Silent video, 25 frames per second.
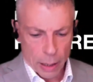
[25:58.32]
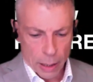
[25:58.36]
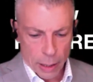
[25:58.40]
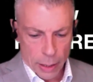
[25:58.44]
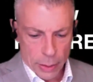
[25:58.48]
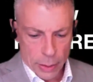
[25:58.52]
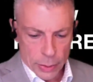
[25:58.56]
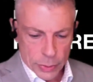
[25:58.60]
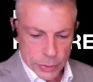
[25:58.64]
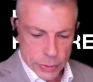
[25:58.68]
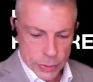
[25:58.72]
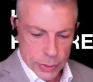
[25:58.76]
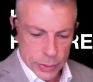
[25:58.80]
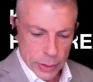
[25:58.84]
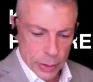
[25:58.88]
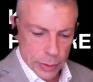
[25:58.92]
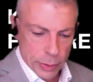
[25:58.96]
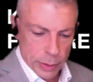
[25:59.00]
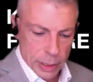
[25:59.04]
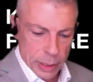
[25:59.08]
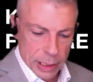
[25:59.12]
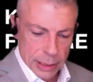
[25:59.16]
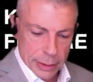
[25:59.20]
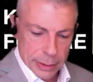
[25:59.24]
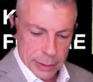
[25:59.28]
So,
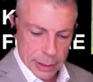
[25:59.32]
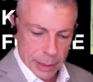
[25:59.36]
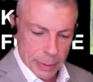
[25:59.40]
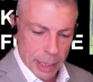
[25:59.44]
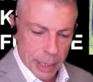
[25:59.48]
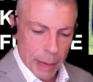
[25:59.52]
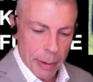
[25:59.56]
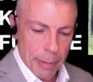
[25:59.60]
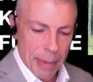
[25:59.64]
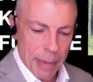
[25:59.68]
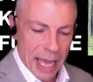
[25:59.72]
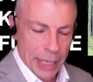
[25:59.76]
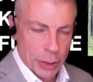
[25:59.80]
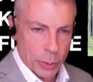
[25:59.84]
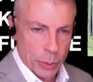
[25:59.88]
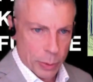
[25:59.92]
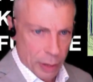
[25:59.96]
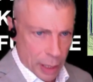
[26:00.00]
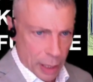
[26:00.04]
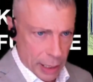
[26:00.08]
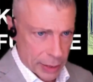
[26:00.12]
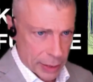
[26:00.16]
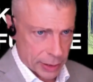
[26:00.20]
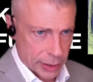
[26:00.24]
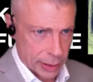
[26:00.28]
coming back to where
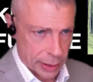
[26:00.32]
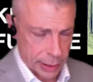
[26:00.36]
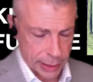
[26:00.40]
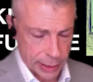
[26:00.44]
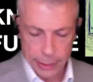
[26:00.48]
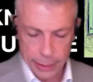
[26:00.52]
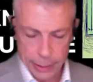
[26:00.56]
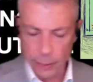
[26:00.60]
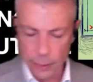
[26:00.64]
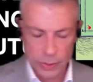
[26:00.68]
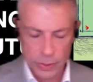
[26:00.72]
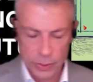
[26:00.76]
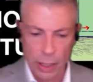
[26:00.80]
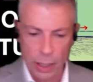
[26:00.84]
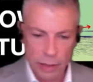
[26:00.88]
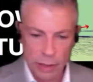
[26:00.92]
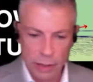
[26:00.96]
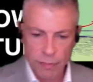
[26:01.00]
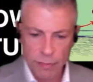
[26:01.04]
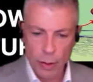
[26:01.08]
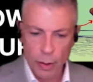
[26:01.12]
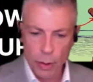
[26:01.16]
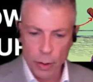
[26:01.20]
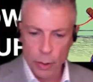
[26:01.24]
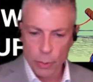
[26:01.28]
I started, I was on the
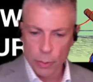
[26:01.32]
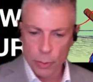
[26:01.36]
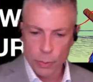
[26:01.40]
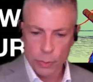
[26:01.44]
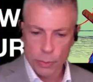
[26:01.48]
phone